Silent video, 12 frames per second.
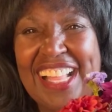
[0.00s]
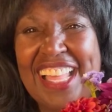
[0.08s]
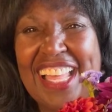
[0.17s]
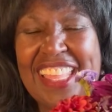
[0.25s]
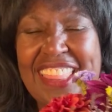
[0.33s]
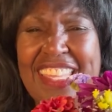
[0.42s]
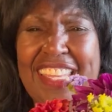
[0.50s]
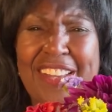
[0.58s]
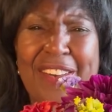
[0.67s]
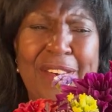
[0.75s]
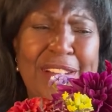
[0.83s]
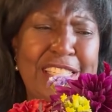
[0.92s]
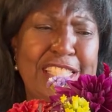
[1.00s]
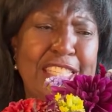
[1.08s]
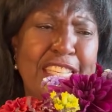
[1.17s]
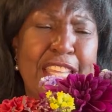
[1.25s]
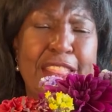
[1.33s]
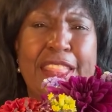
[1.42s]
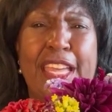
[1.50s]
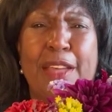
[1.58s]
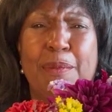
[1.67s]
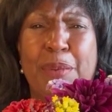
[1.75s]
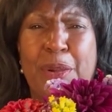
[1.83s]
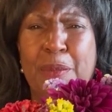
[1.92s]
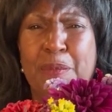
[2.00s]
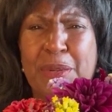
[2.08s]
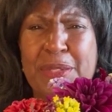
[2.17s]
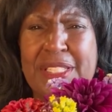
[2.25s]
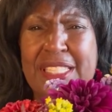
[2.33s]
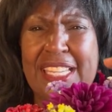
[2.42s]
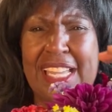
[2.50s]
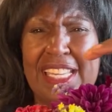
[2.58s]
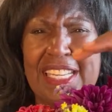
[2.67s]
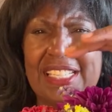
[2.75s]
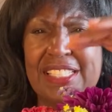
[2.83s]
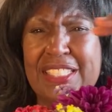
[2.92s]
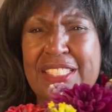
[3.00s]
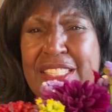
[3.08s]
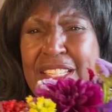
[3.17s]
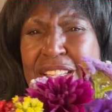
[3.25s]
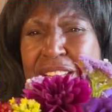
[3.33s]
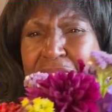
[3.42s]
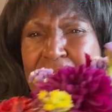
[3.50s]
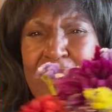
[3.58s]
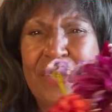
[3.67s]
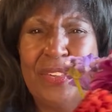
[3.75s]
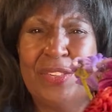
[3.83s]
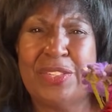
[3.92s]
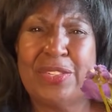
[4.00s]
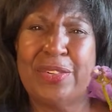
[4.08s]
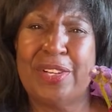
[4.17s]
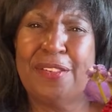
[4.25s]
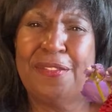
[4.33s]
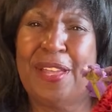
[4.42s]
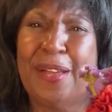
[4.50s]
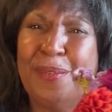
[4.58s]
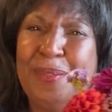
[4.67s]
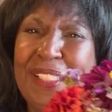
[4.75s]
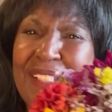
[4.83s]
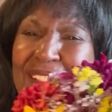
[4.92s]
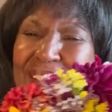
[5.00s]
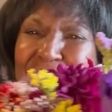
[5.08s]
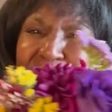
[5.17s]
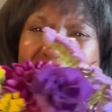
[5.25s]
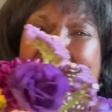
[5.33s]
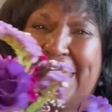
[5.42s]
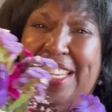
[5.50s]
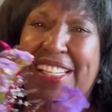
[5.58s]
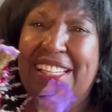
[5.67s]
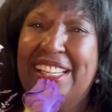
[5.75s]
I think going to get that purple status sort of helped a little bit.